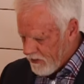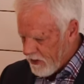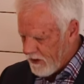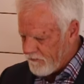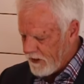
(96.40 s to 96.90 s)

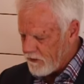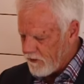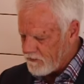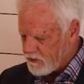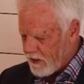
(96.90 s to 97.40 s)
the
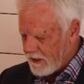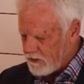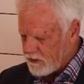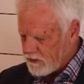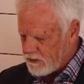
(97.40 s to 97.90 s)
defender of
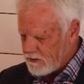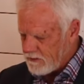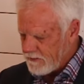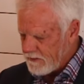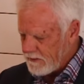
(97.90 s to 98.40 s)

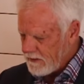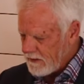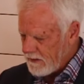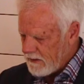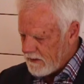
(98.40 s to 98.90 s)
strangers,
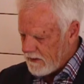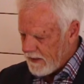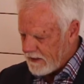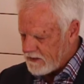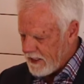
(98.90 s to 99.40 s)

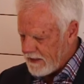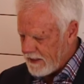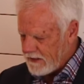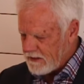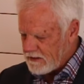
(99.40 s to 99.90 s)
as they
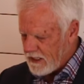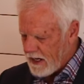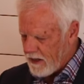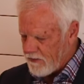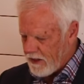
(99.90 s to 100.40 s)
did
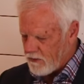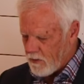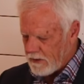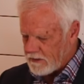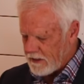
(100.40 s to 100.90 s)
desire that
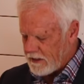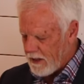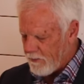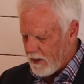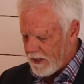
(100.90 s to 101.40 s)
dwelt in
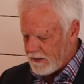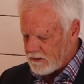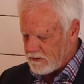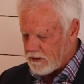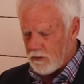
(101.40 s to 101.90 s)
that
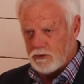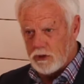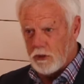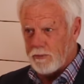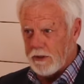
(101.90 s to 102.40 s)
place. So
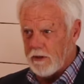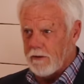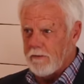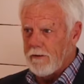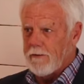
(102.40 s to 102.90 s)

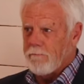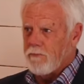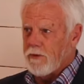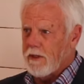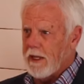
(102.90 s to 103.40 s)
Jupiter,
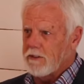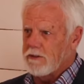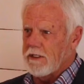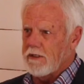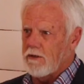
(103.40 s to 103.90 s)
in
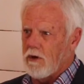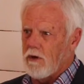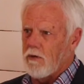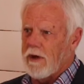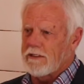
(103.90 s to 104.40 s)
case you didn't
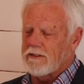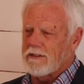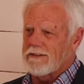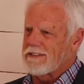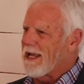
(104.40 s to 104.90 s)
know, that's
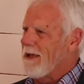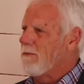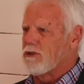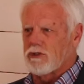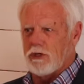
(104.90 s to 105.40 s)
the
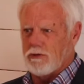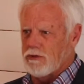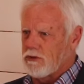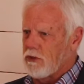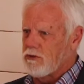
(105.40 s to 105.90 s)
same as
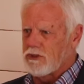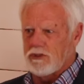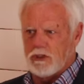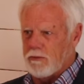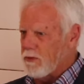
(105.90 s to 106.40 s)
Zeus. Zeus,
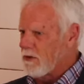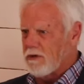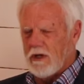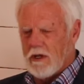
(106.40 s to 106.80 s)
Jupiter,